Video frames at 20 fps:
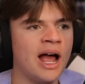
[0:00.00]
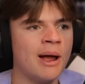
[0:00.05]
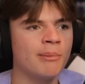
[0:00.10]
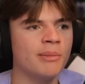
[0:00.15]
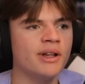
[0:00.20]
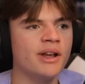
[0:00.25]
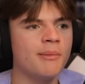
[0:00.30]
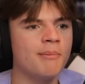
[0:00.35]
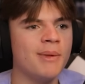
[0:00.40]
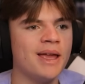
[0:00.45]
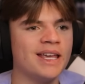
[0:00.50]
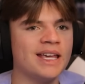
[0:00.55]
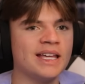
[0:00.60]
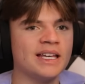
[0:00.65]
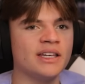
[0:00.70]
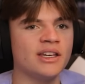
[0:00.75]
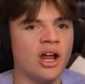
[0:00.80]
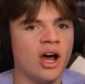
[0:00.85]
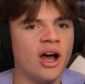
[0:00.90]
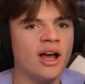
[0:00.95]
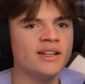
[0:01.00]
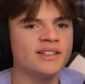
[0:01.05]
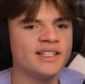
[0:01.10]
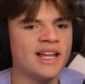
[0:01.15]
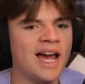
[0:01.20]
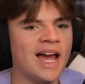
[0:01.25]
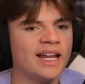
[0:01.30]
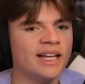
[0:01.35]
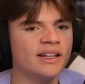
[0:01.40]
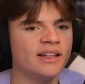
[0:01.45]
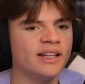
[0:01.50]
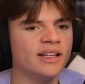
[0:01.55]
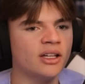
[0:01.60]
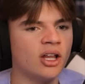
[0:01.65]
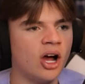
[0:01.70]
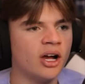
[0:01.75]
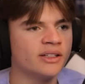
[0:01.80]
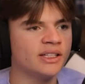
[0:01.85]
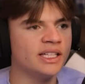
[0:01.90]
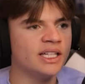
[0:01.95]
I'm gonna make it not tidally
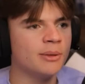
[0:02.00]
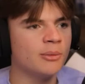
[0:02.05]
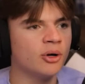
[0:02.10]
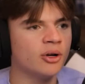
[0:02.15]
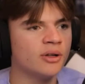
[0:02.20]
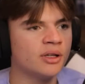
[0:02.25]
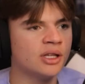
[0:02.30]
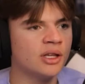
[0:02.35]
locked anymore.